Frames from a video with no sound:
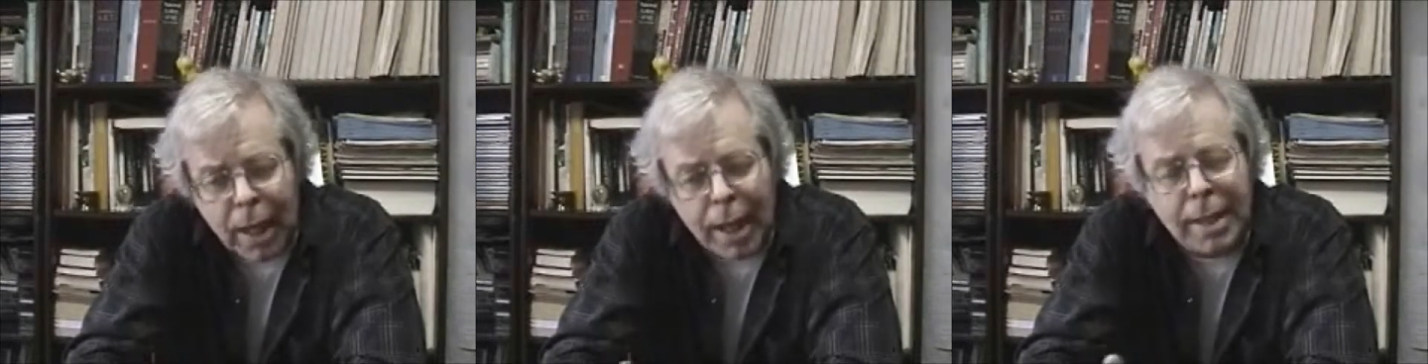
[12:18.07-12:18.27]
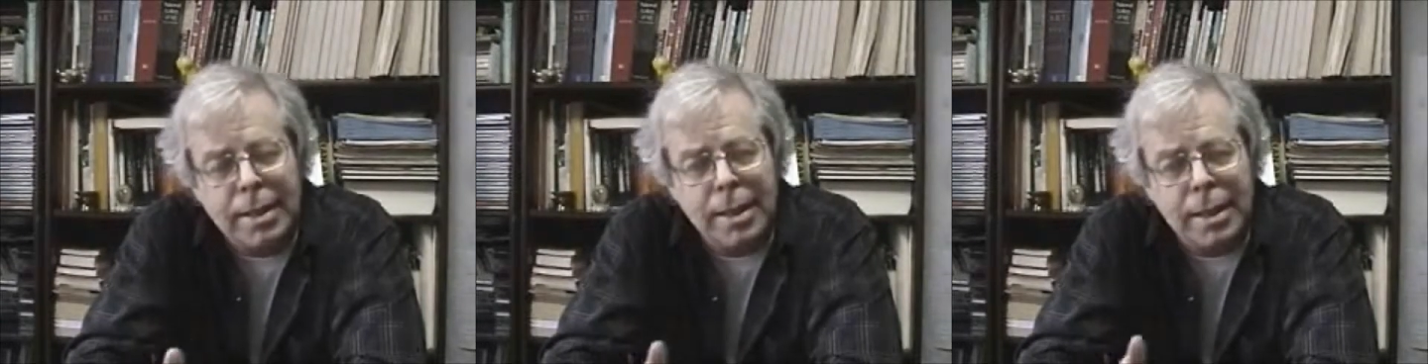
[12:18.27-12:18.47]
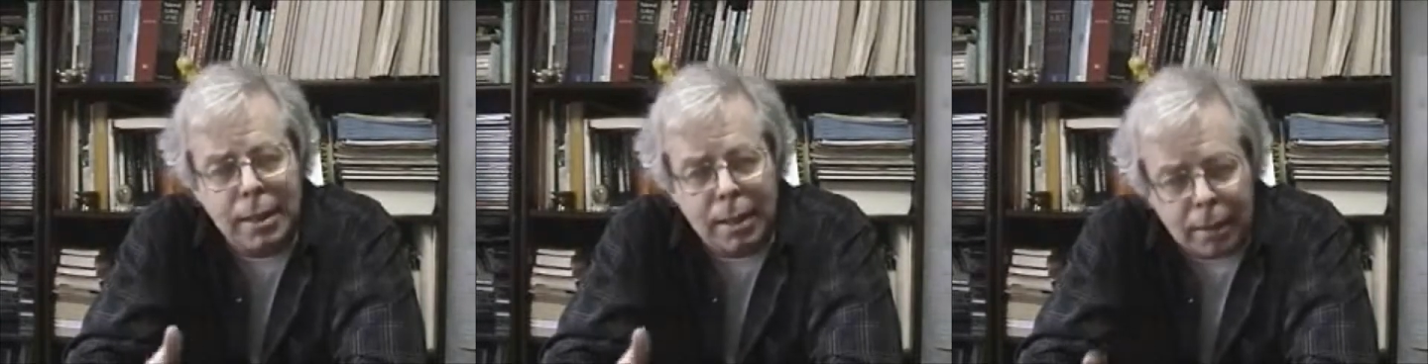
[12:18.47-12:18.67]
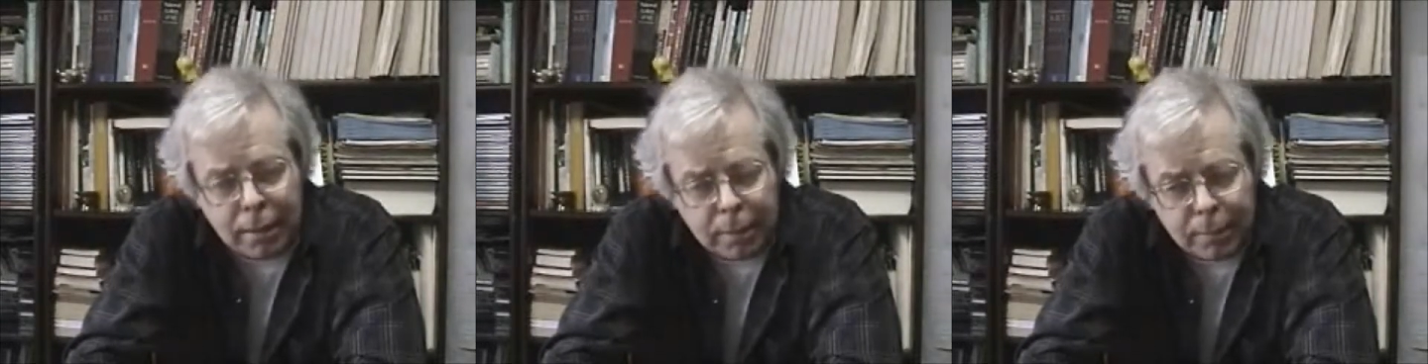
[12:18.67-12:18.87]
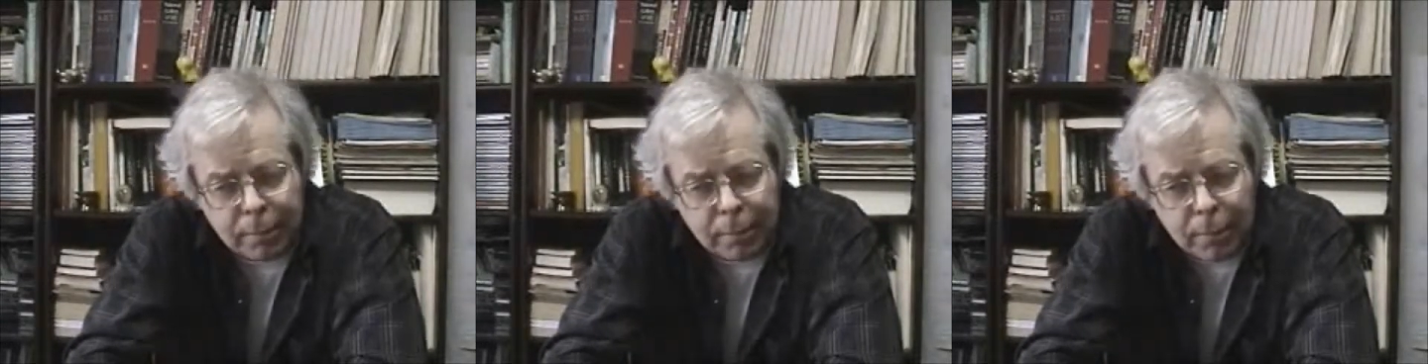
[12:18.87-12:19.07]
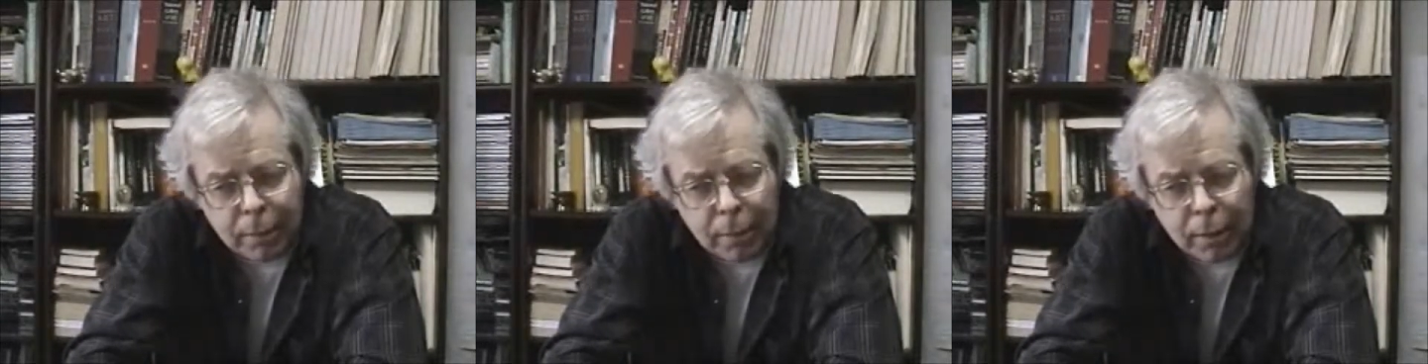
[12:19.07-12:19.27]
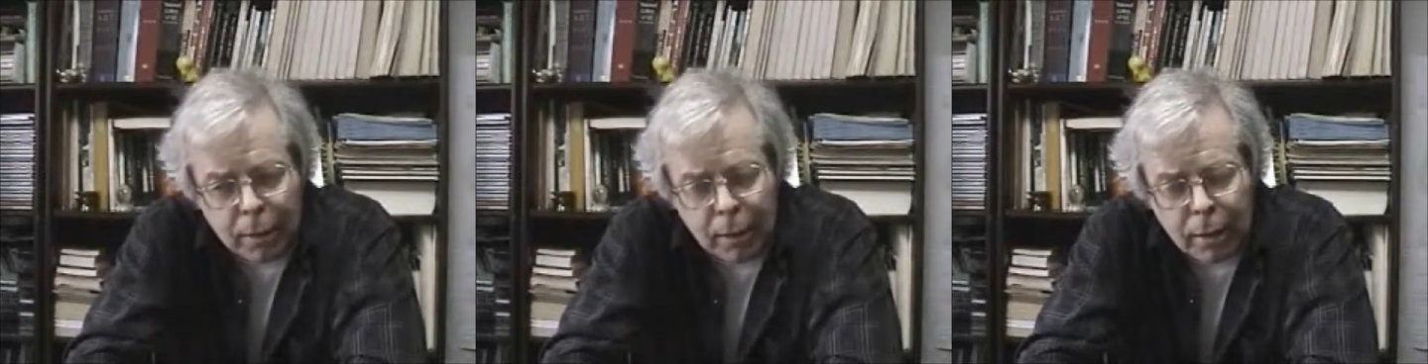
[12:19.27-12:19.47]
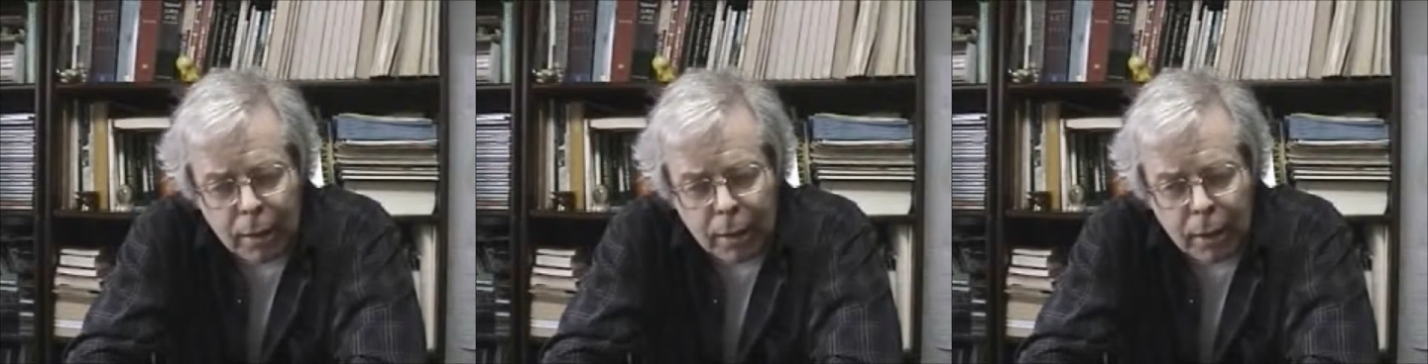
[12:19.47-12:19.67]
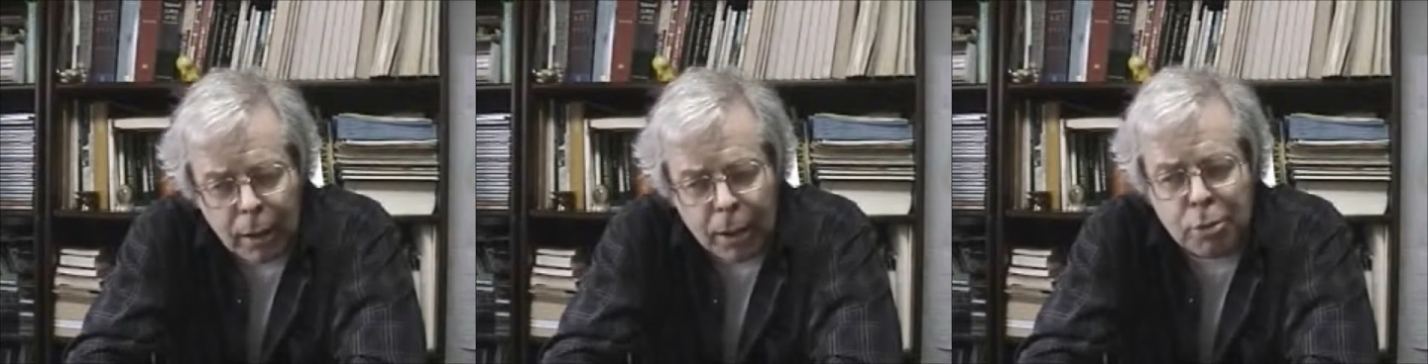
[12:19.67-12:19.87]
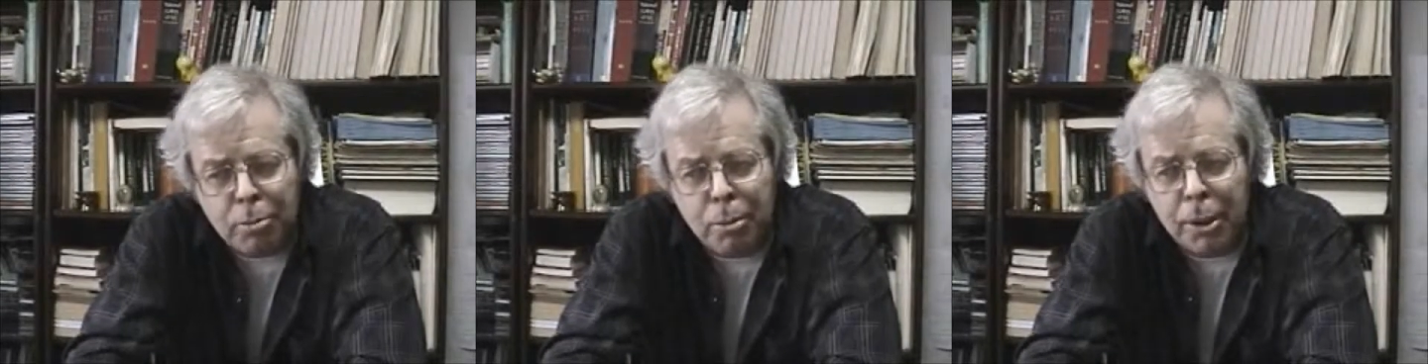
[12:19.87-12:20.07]
idea
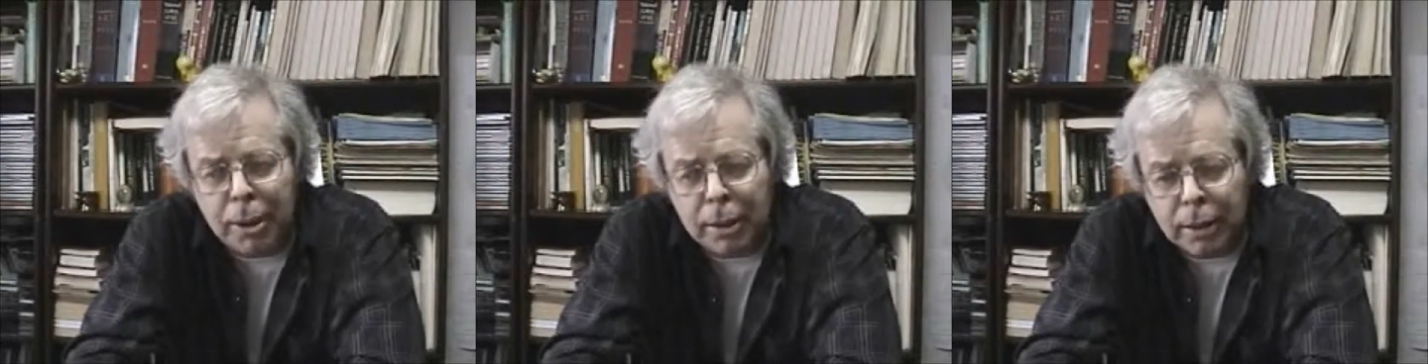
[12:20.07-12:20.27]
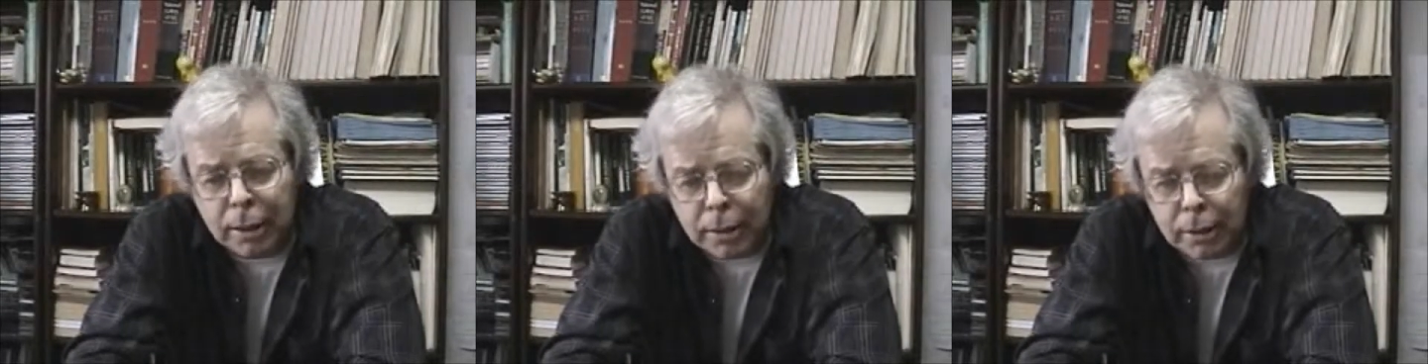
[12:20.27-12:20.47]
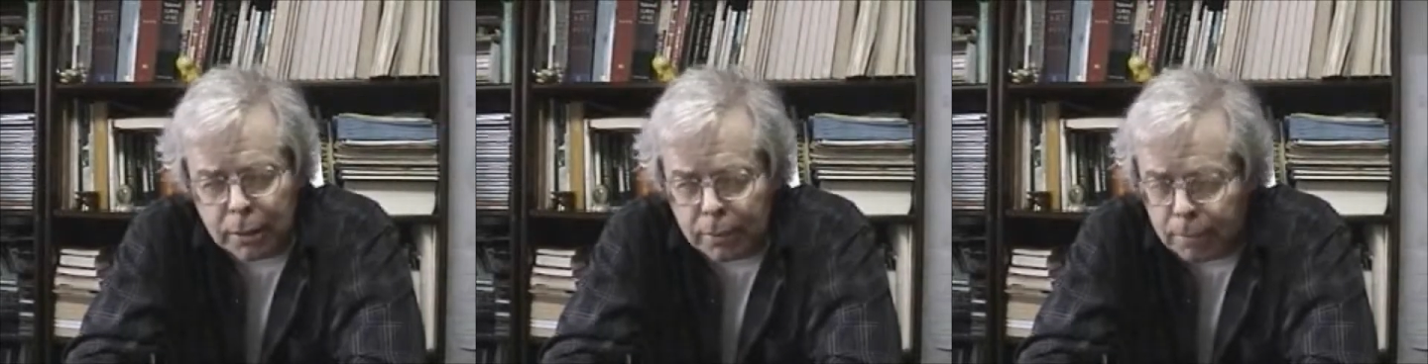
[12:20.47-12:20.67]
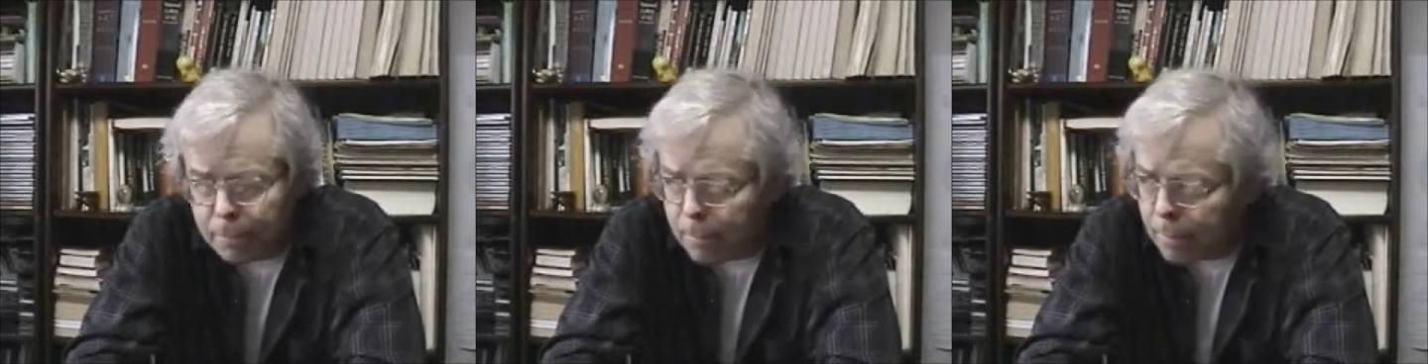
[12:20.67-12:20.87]
is pretty clear.